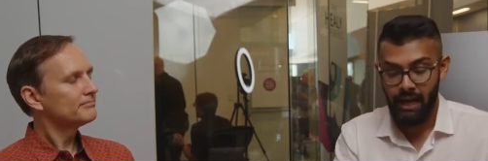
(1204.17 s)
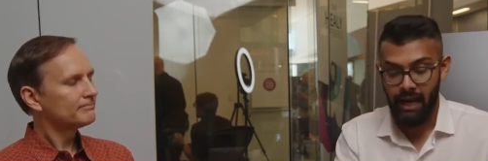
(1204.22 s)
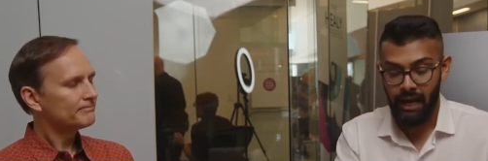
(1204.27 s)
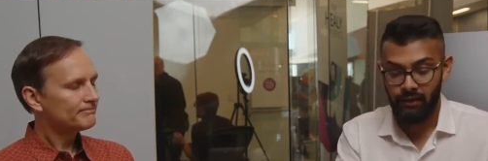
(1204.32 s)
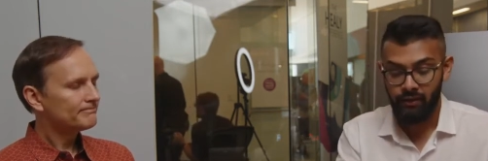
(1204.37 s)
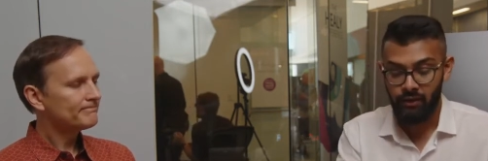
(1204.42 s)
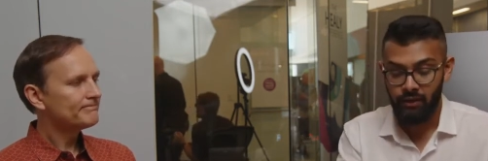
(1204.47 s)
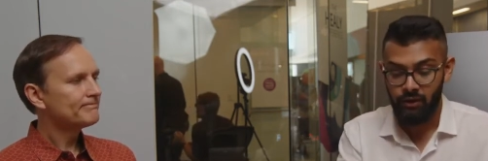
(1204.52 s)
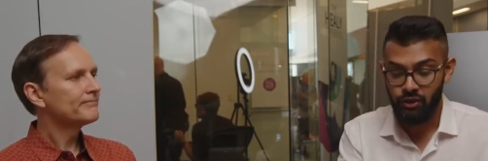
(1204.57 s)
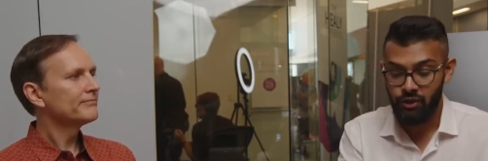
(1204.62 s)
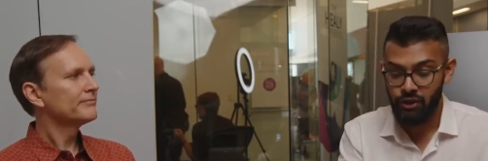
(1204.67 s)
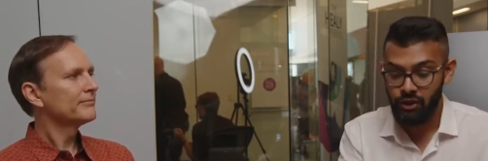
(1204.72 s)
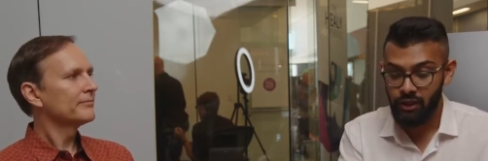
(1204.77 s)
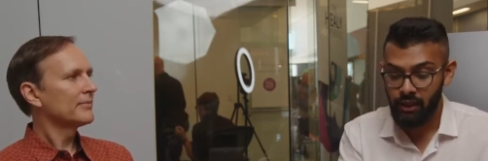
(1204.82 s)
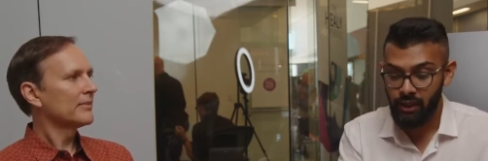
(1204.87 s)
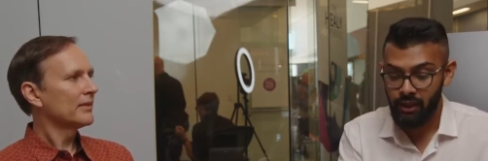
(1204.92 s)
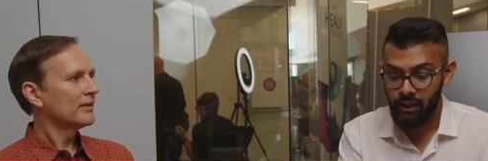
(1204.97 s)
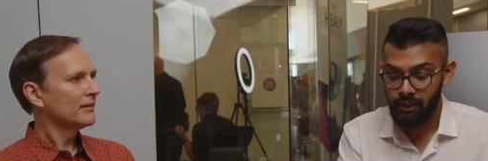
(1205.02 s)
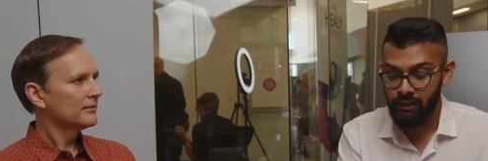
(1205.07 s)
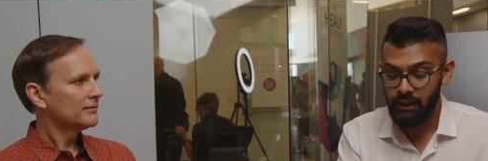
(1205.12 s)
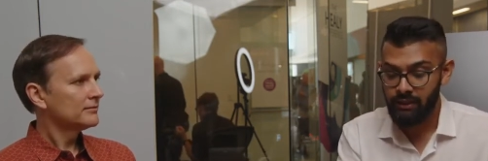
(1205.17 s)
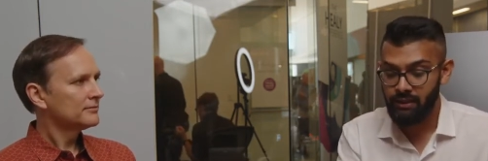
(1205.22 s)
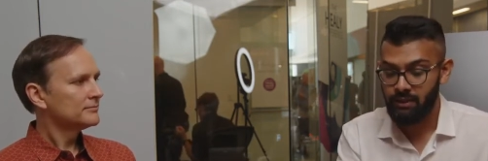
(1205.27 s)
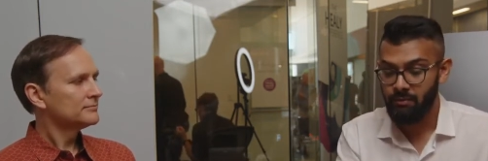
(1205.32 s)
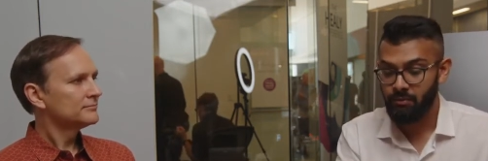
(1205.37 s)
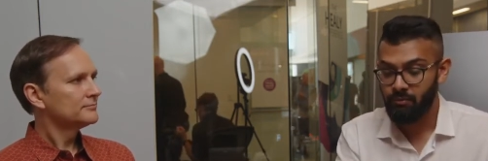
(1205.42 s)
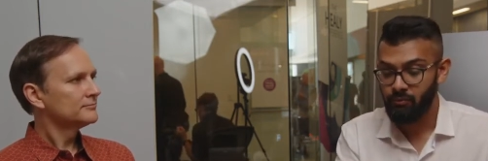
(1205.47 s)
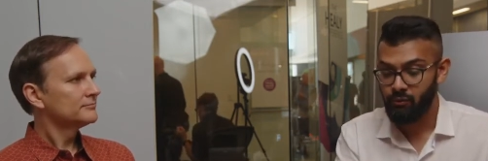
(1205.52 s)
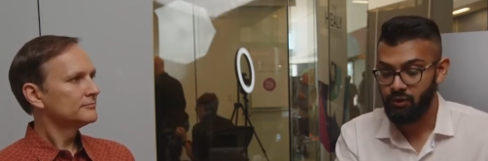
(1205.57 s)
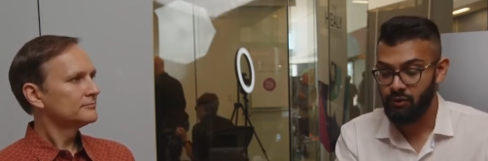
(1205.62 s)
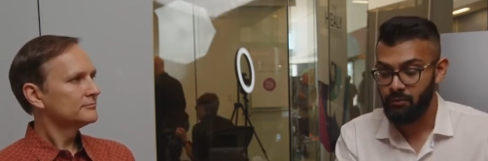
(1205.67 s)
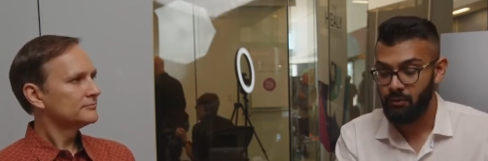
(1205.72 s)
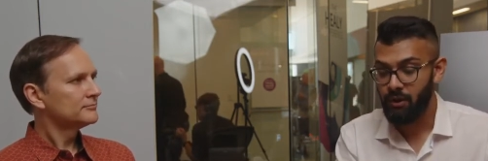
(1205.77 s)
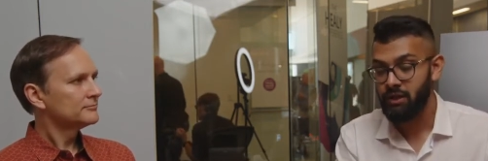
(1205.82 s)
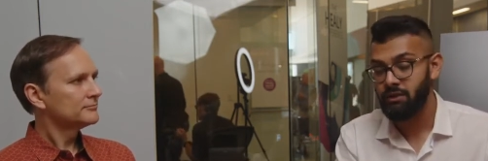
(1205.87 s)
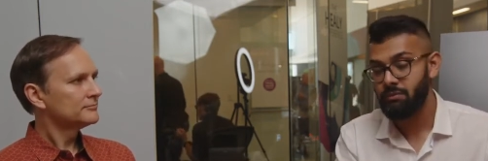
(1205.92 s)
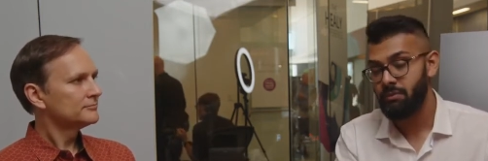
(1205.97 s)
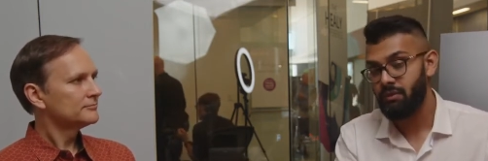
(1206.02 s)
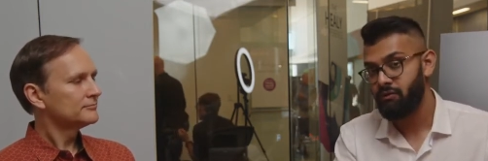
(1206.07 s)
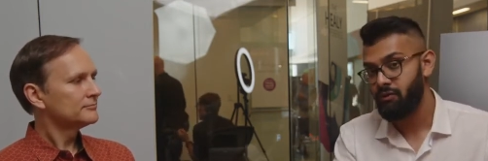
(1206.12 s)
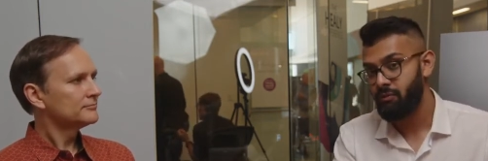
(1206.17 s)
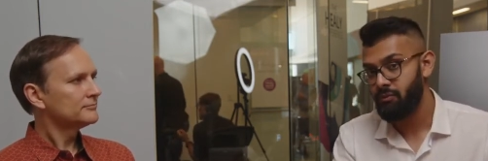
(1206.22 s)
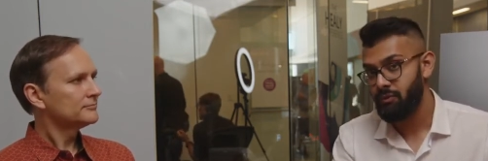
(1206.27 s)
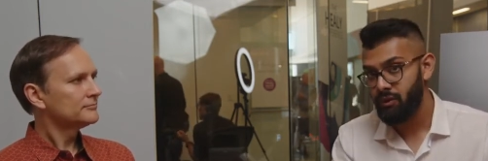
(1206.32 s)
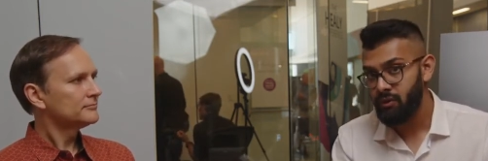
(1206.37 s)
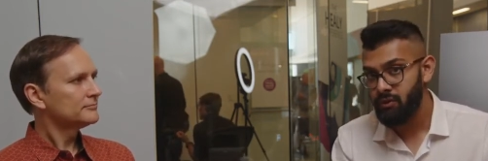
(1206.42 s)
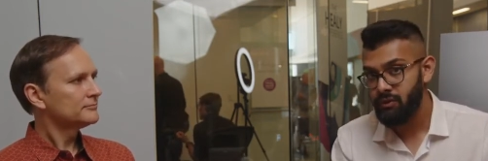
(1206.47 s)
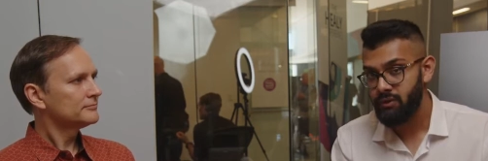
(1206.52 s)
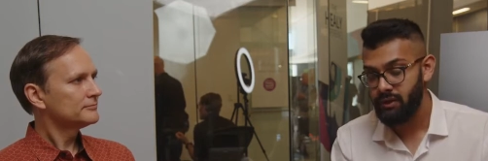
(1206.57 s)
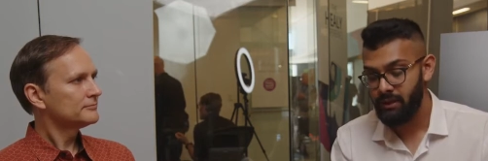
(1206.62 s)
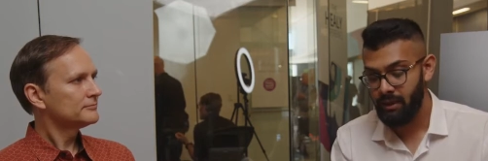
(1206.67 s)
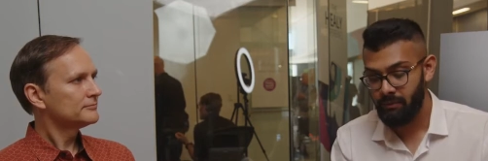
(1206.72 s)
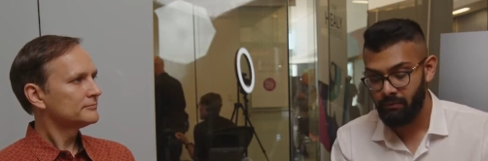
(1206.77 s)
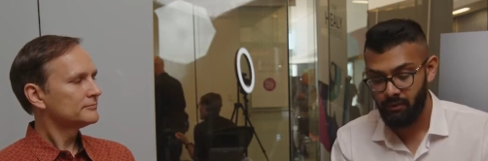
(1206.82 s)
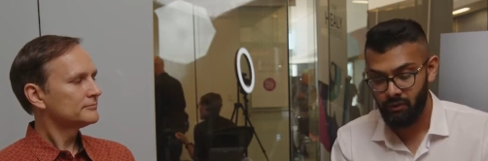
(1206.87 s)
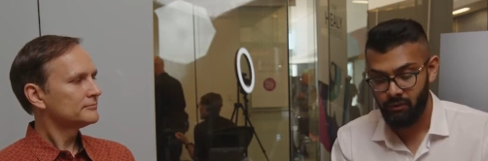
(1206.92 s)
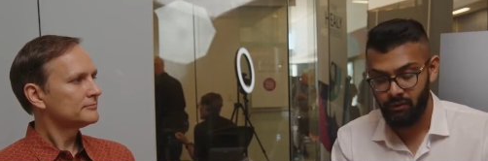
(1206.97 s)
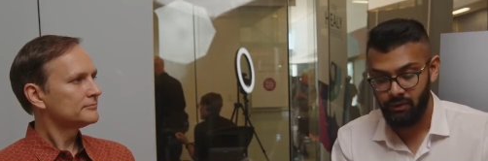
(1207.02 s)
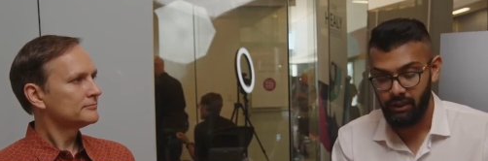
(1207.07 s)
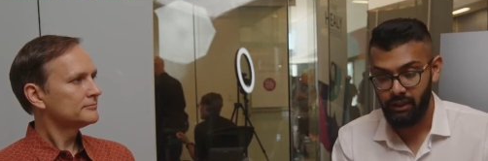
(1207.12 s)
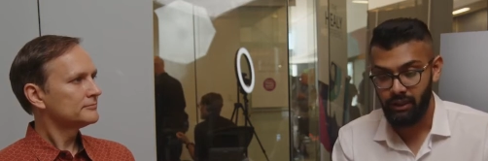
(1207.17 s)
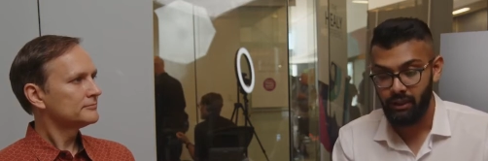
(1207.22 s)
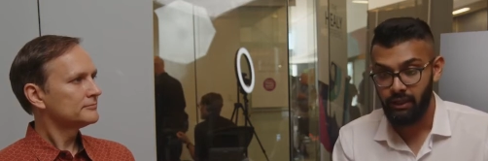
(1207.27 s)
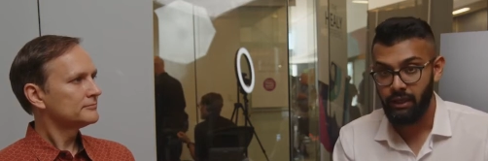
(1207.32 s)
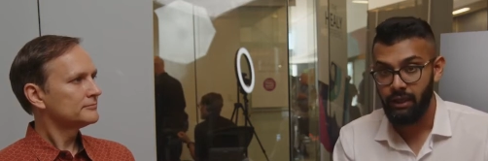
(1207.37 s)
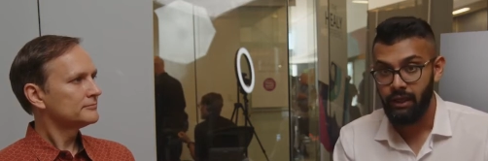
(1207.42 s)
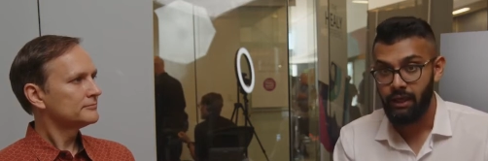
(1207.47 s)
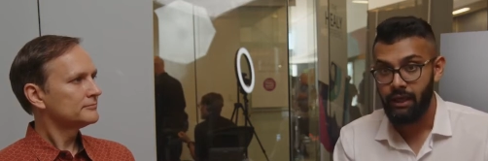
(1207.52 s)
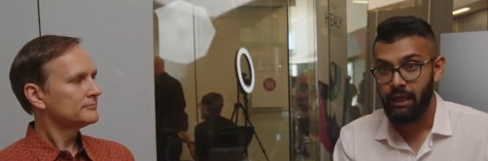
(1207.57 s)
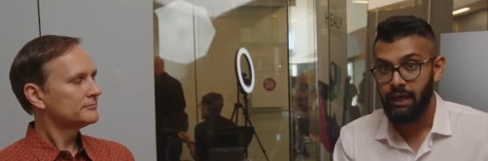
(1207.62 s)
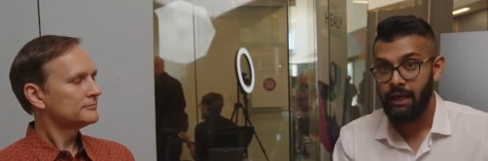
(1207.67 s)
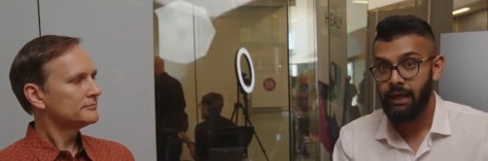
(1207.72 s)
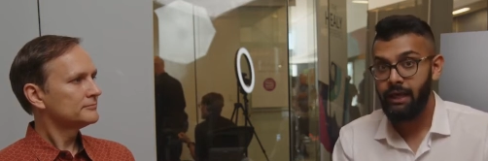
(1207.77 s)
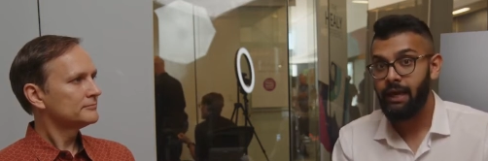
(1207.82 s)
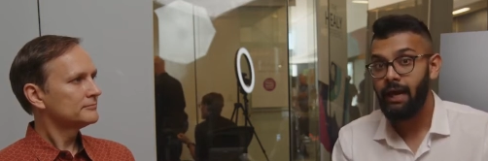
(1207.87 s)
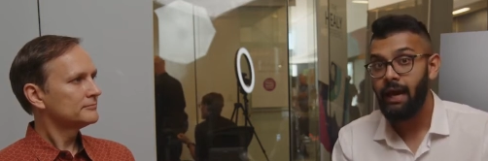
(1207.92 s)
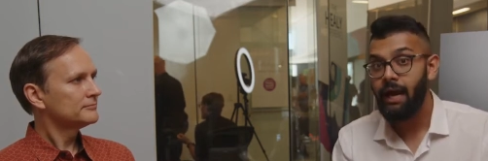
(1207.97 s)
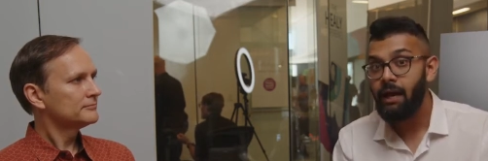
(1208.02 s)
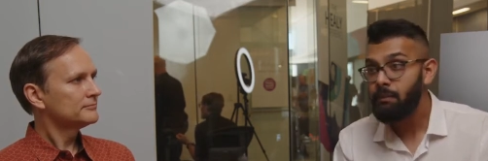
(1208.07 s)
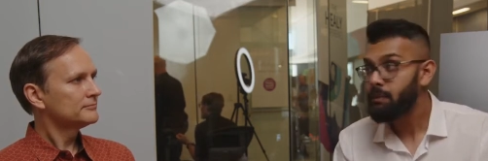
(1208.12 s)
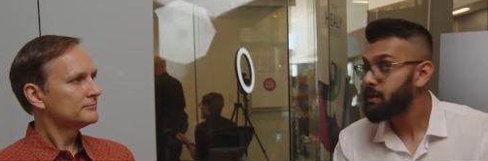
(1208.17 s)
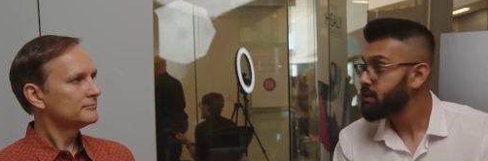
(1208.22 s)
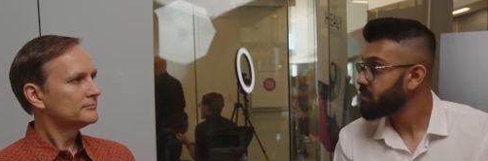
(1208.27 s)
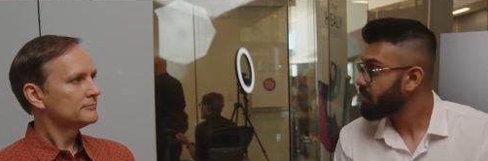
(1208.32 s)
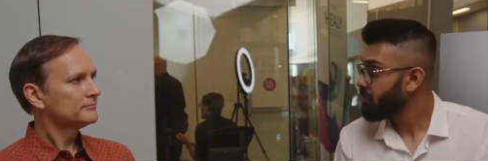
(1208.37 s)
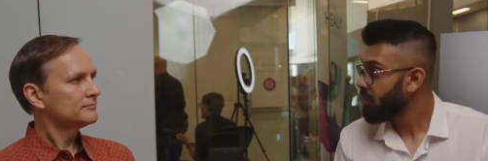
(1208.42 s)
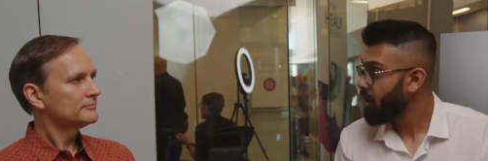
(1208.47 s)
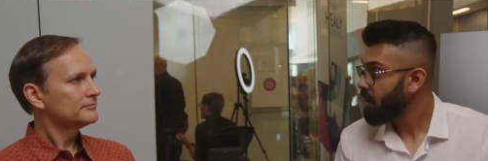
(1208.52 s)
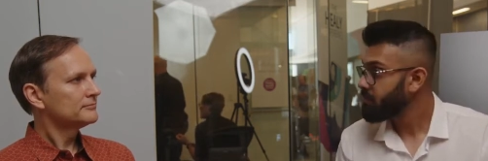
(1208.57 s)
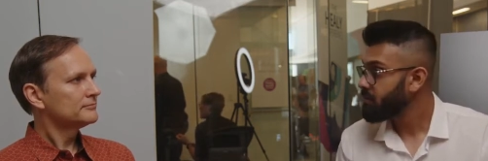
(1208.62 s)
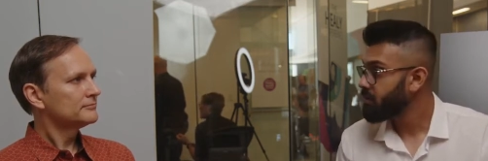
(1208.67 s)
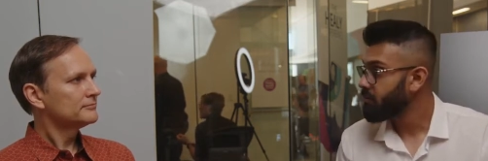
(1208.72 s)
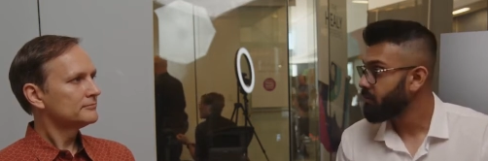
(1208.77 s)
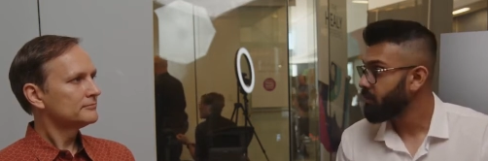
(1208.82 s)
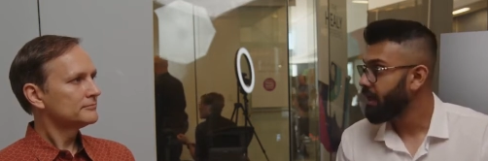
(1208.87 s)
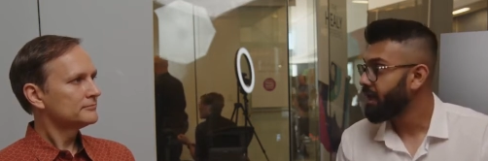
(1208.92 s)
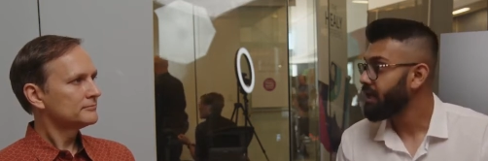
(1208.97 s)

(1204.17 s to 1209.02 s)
Speaker 1: And the gene that's responsible for producing that protein can be suboptimal.